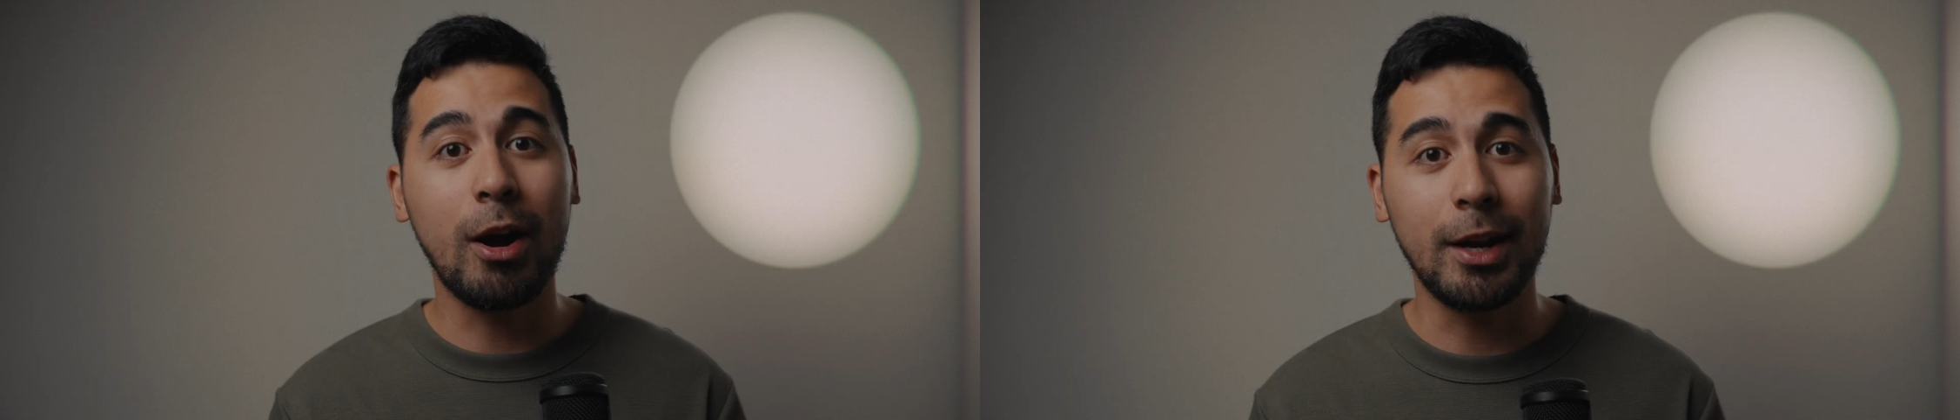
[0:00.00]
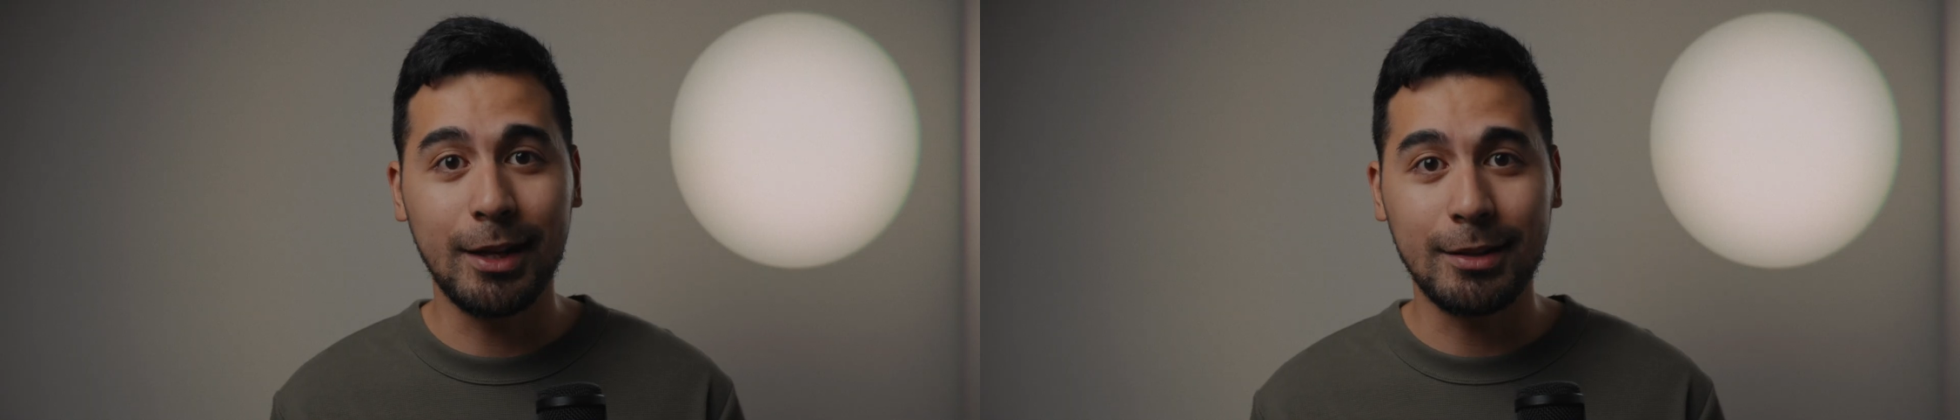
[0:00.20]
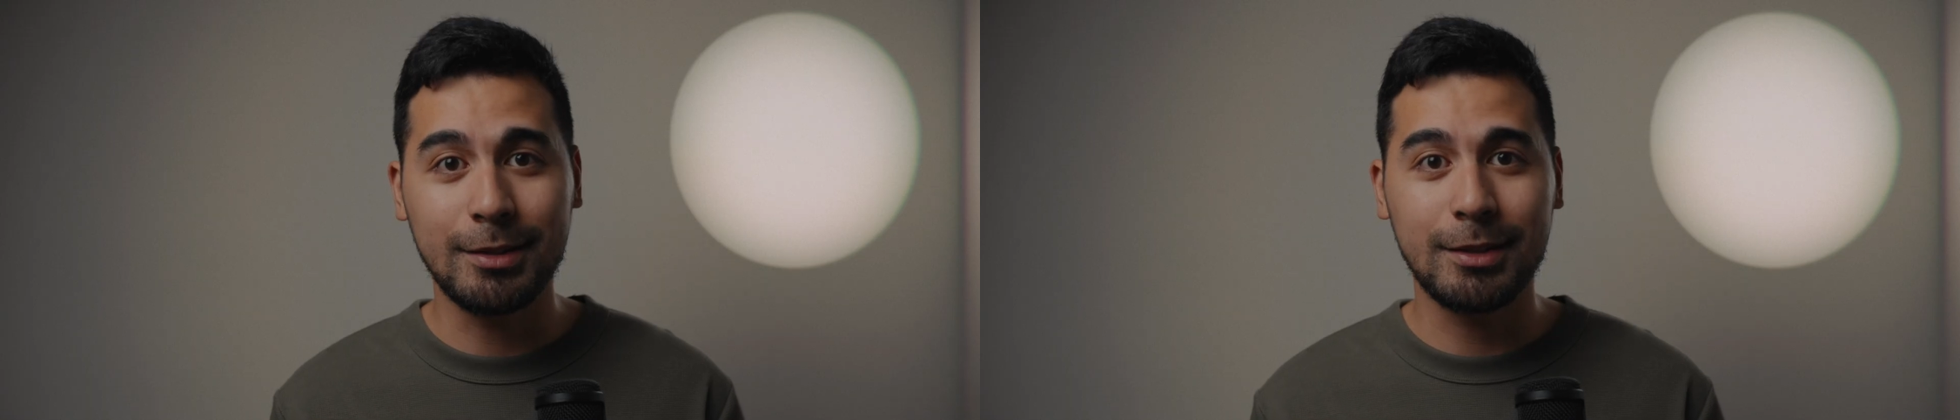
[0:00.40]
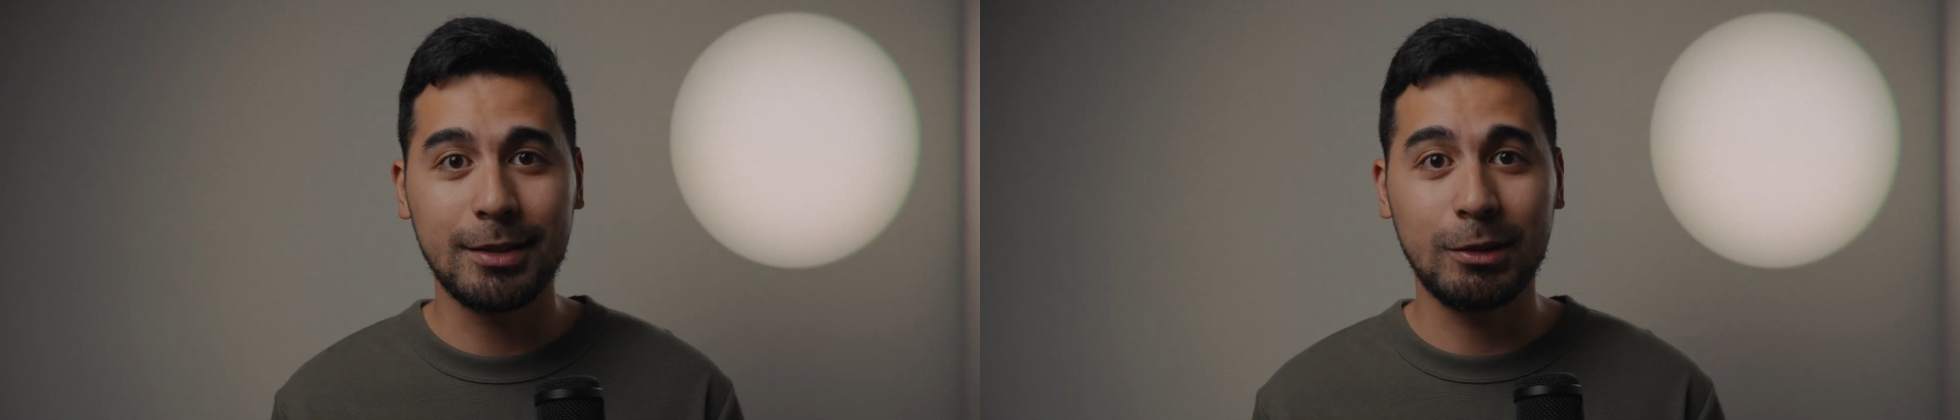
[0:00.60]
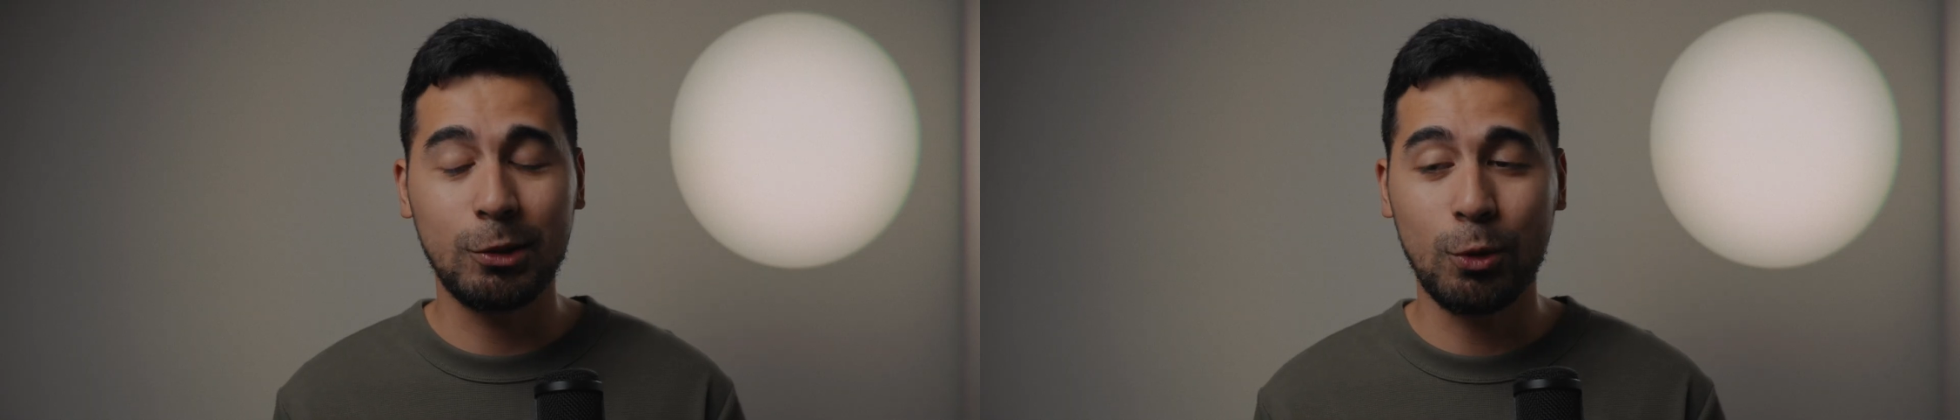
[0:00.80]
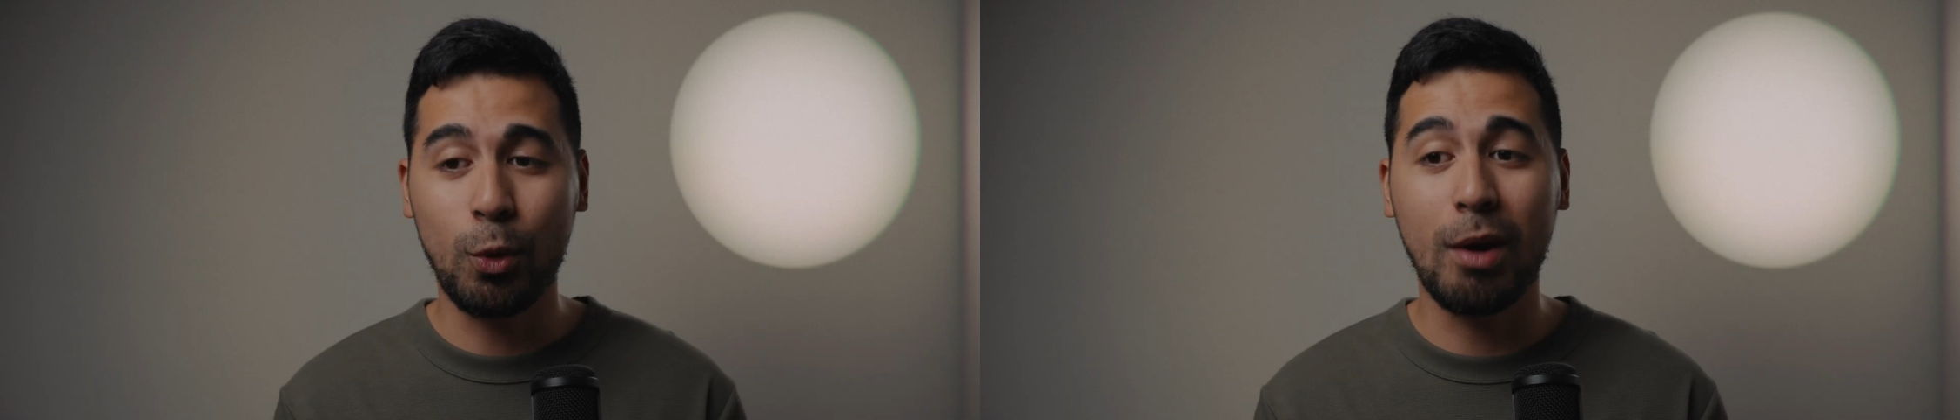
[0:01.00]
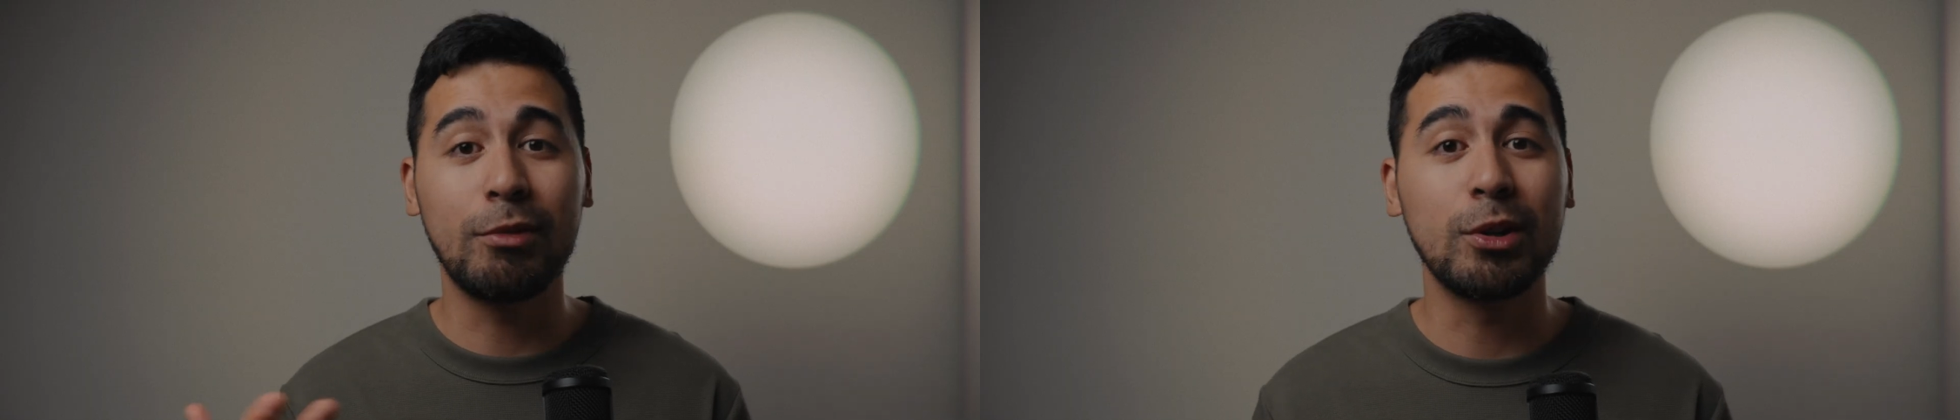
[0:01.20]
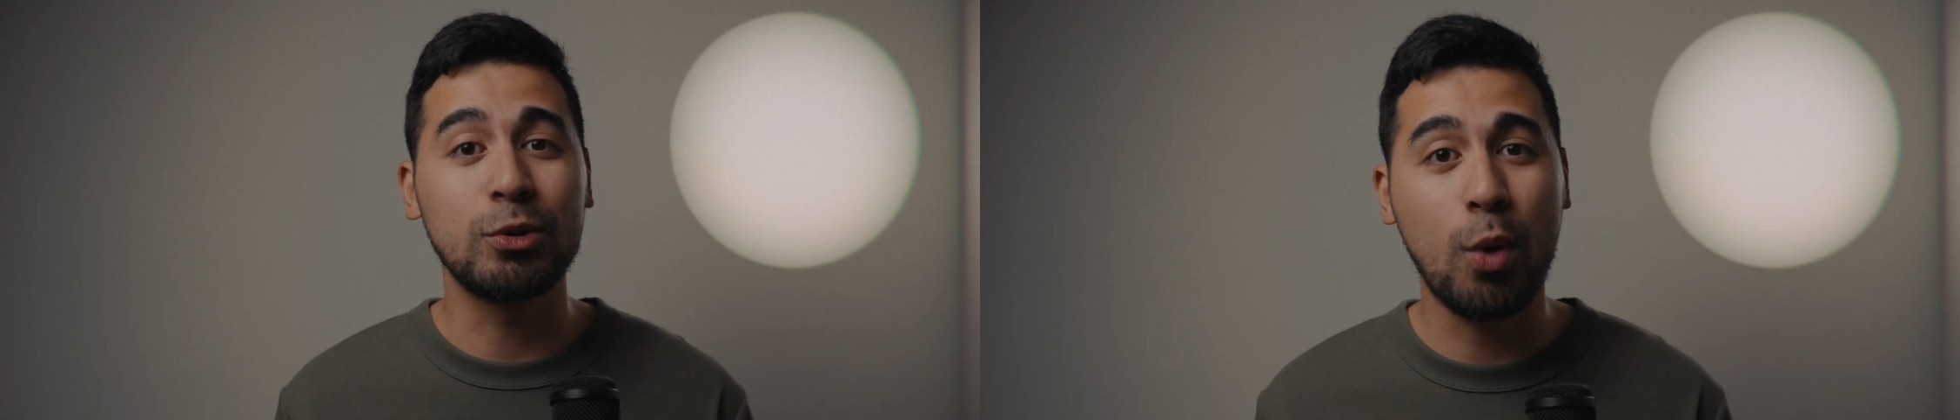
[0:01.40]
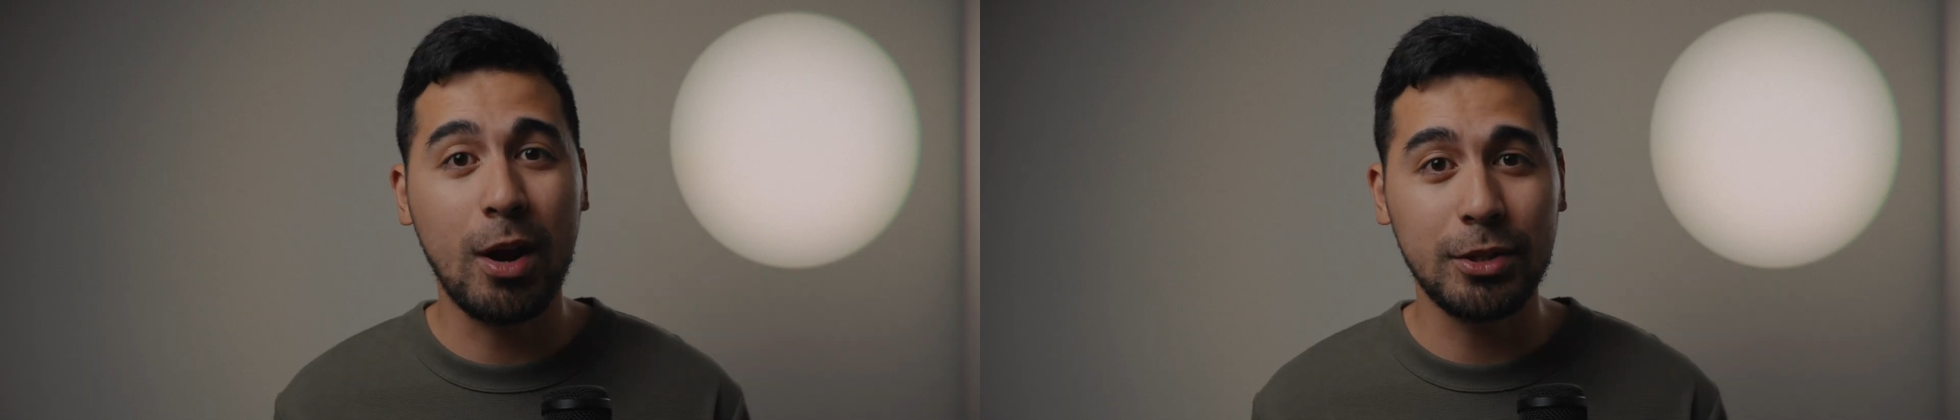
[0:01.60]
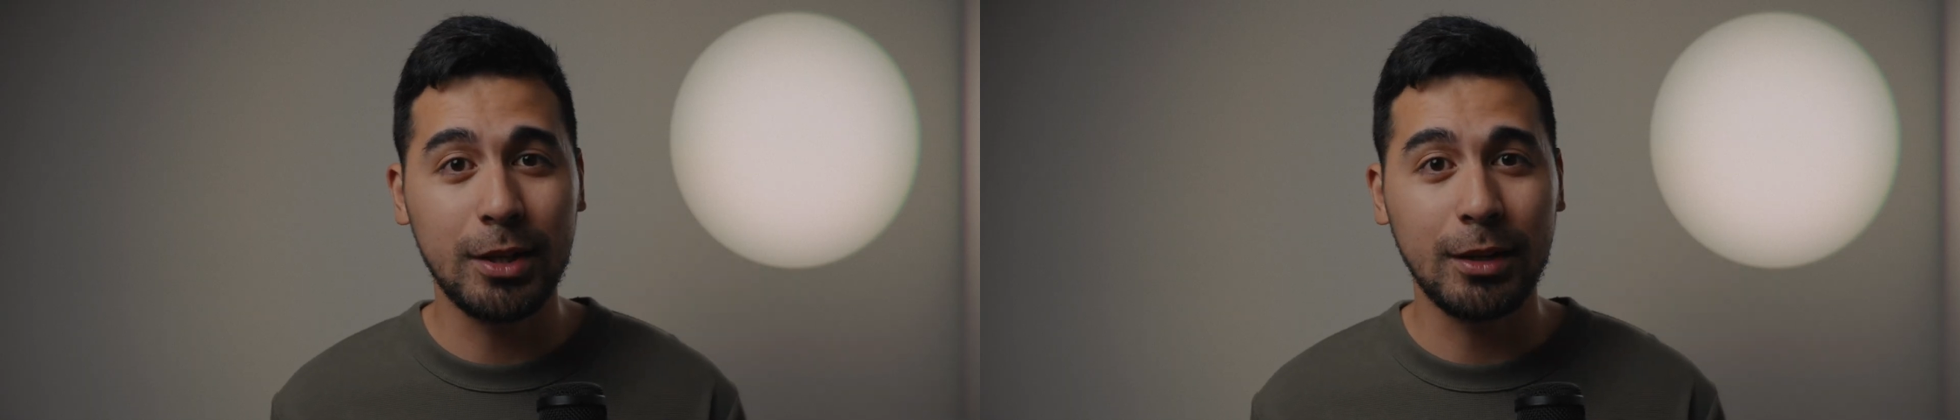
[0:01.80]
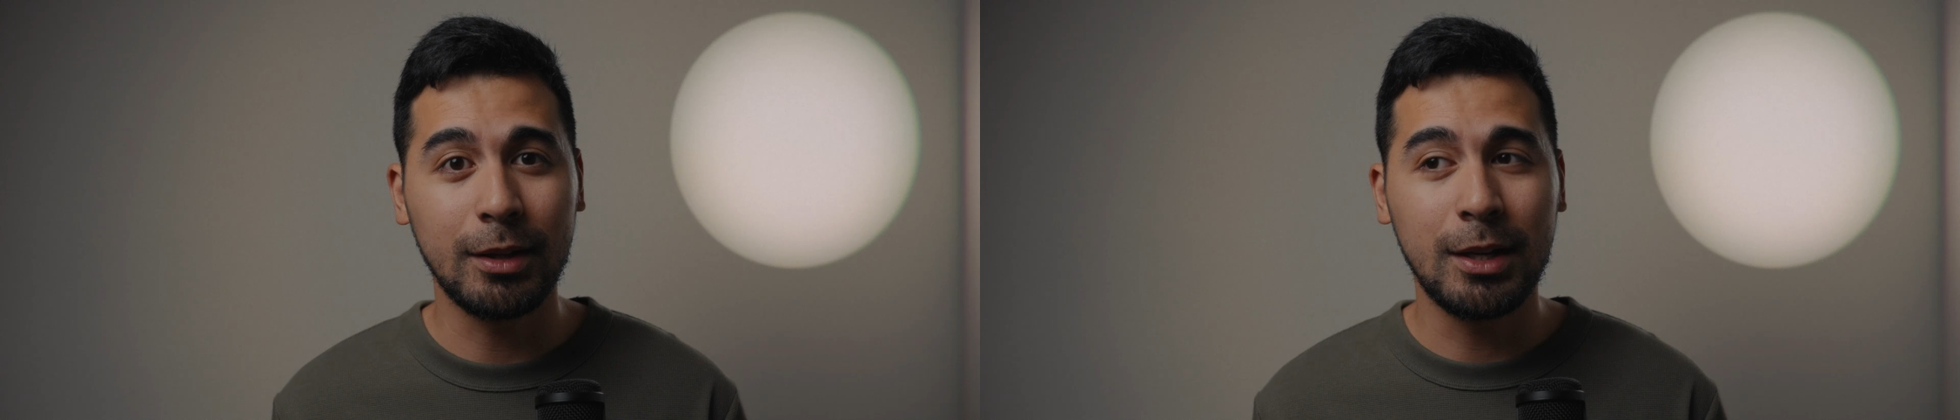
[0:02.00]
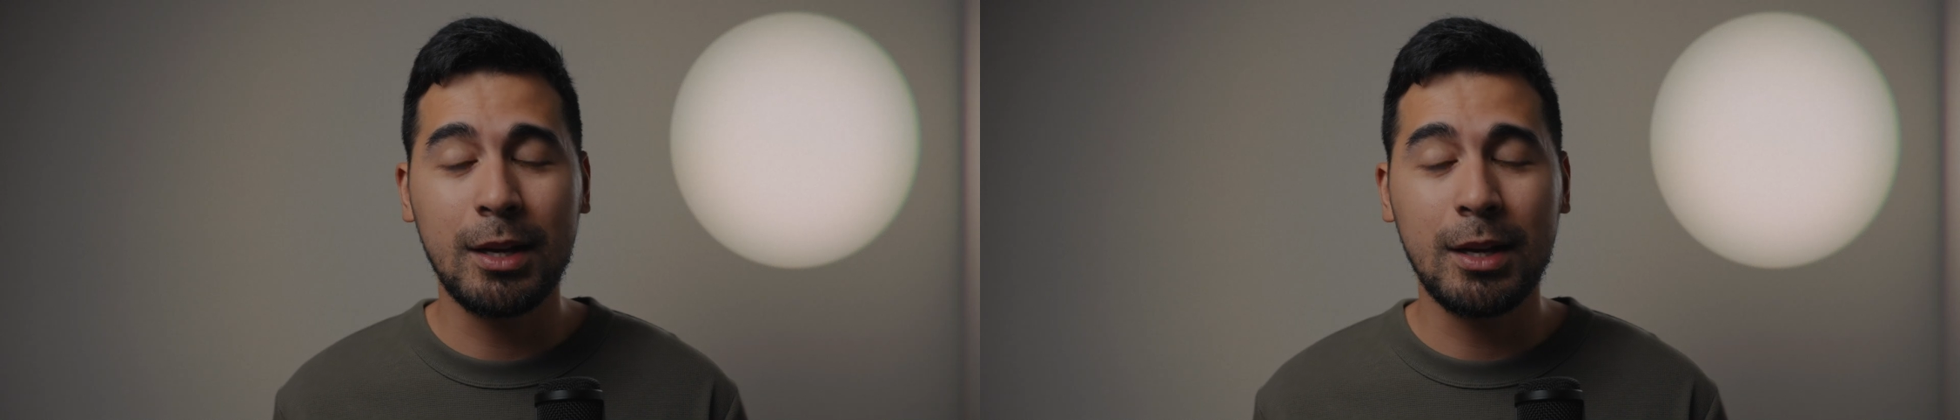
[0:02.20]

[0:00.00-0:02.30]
audience, to whoever's watching.